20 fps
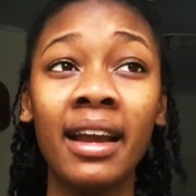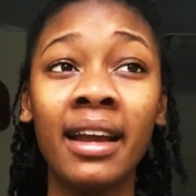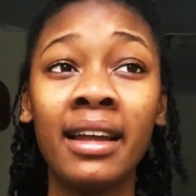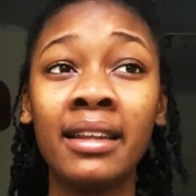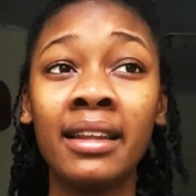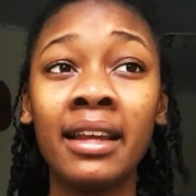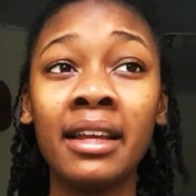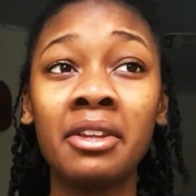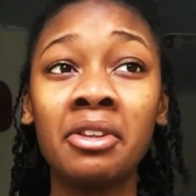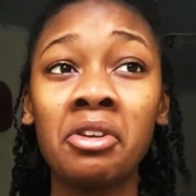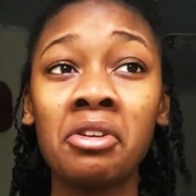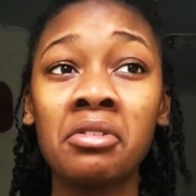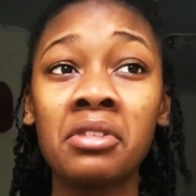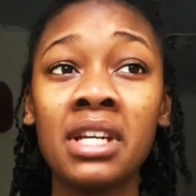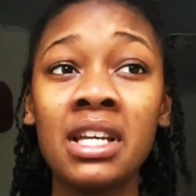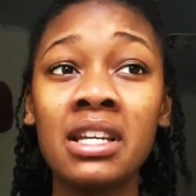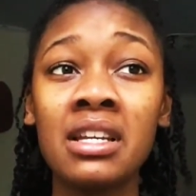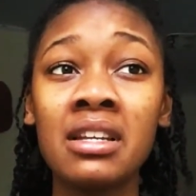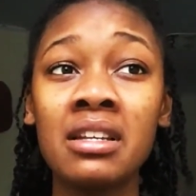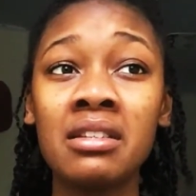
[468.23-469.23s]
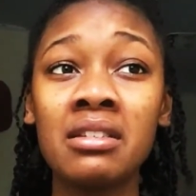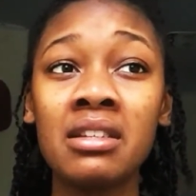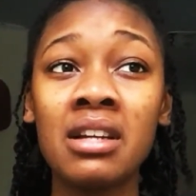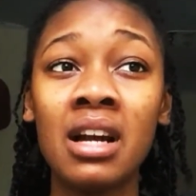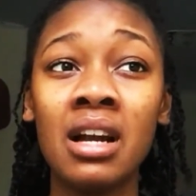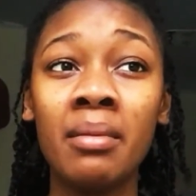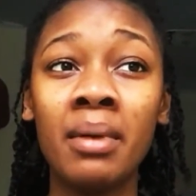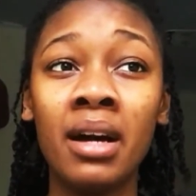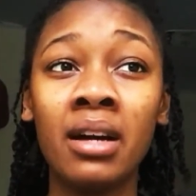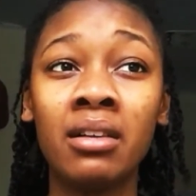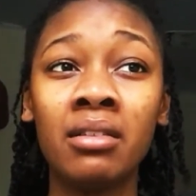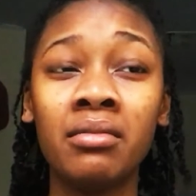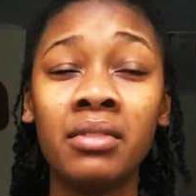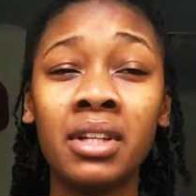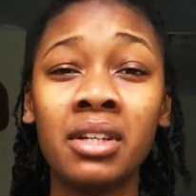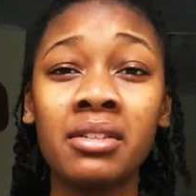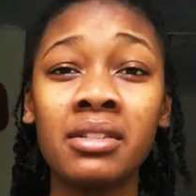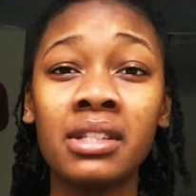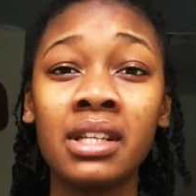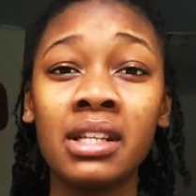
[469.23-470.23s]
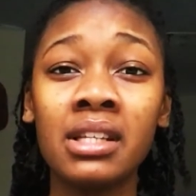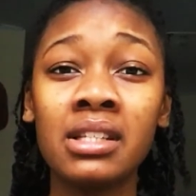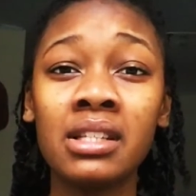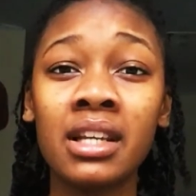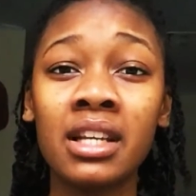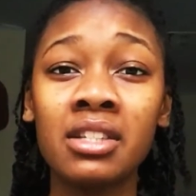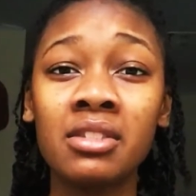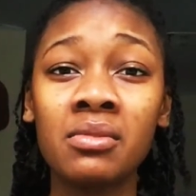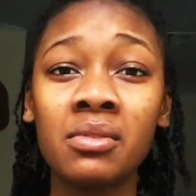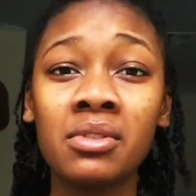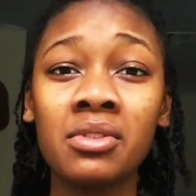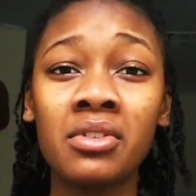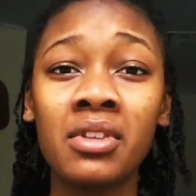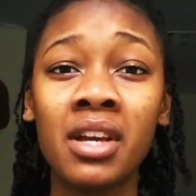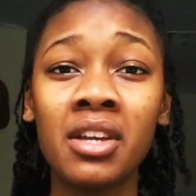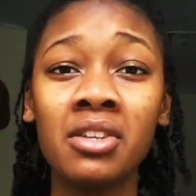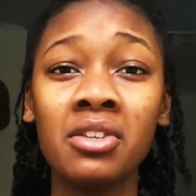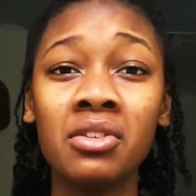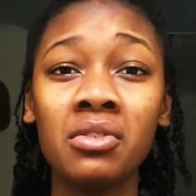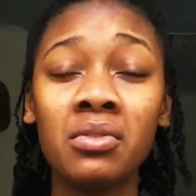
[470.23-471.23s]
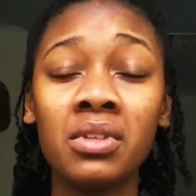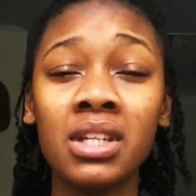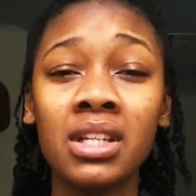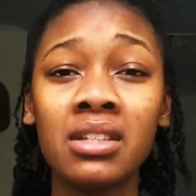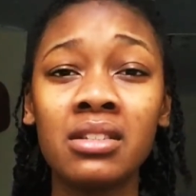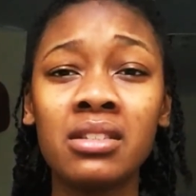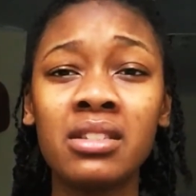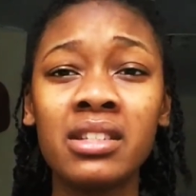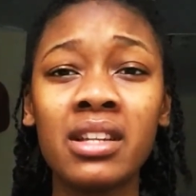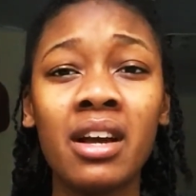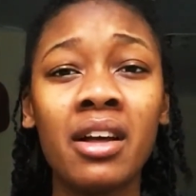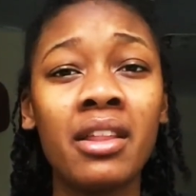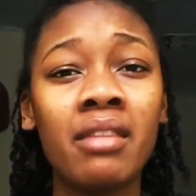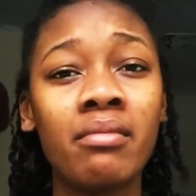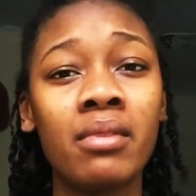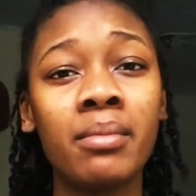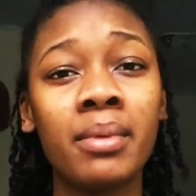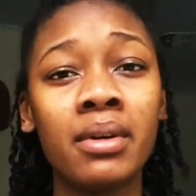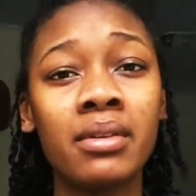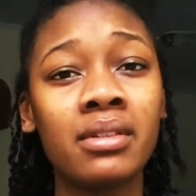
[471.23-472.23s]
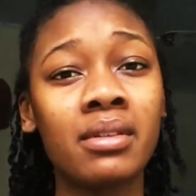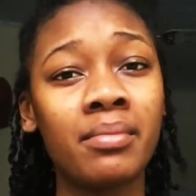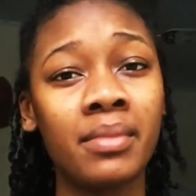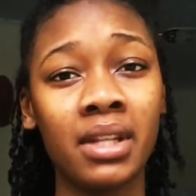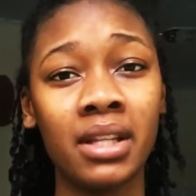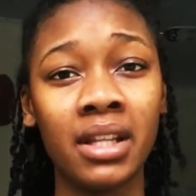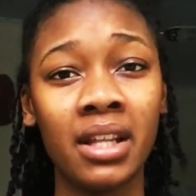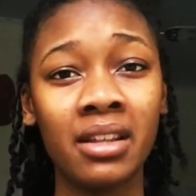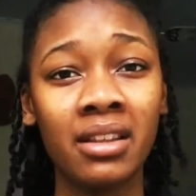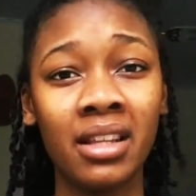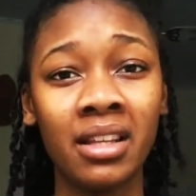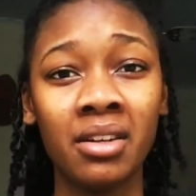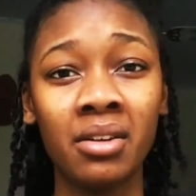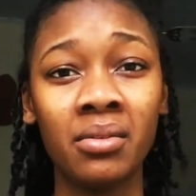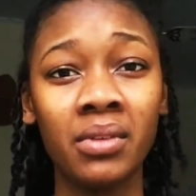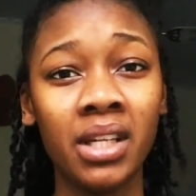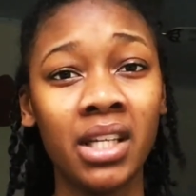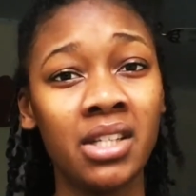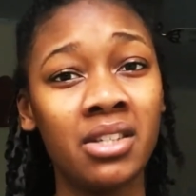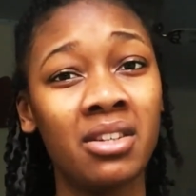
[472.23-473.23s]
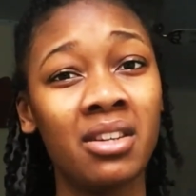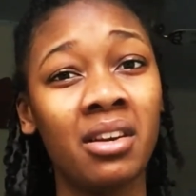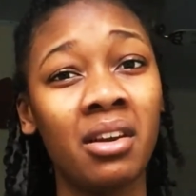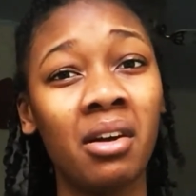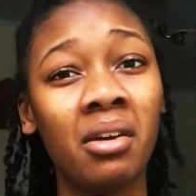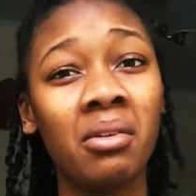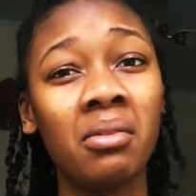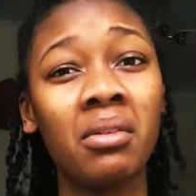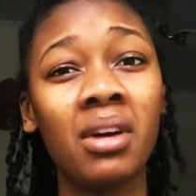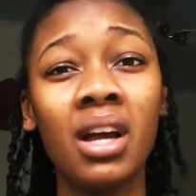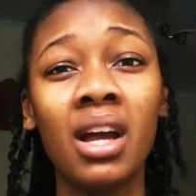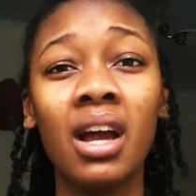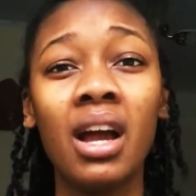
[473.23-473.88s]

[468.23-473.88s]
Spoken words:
and like they're taking time out of their study schedule so that you can tell them about something that they don't need to know.